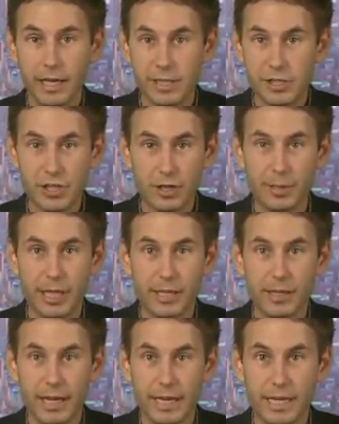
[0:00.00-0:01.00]
In
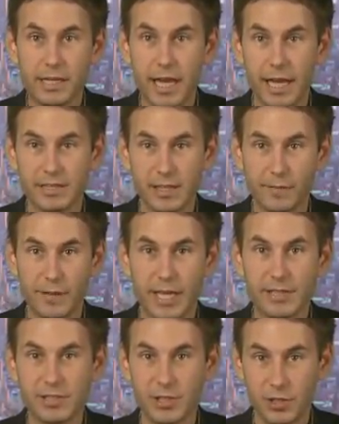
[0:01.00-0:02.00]
Germany, an index of
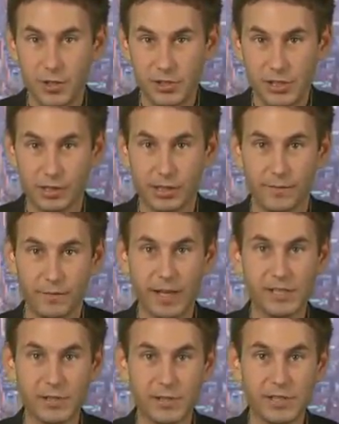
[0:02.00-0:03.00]
institutional
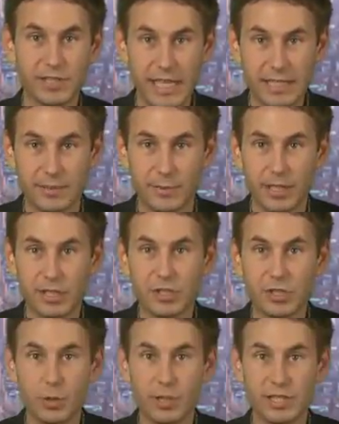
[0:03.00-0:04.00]
investors' sentiment
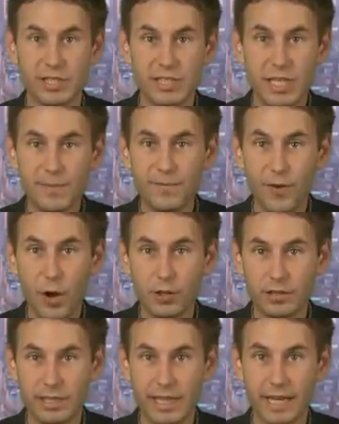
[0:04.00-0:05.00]
showed a steep
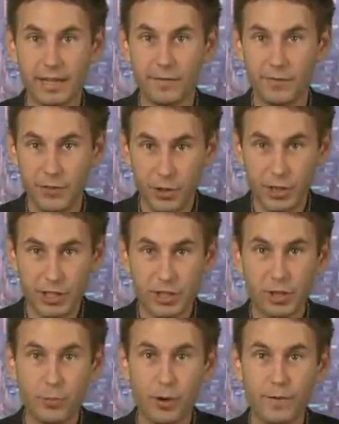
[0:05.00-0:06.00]
fall to negative
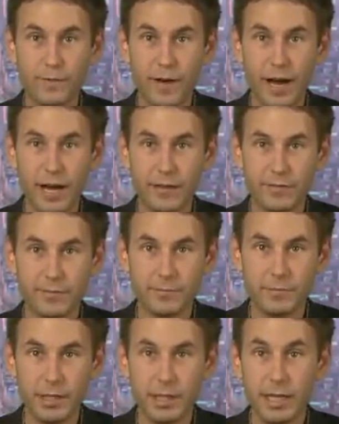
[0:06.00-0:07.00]
32.5.
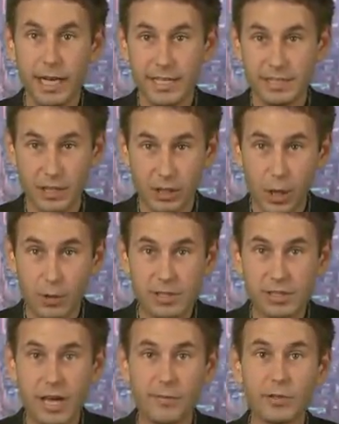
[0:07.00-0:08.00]
It's the
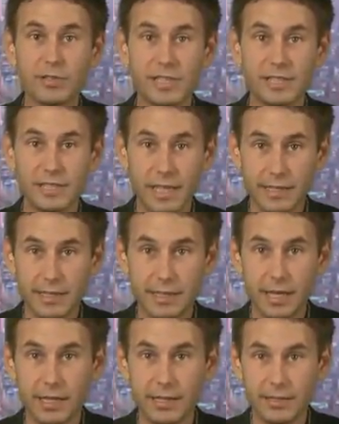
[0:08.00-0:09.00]
lowest level since
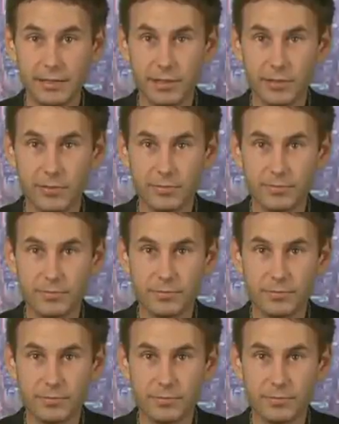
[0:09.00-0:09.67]
1992.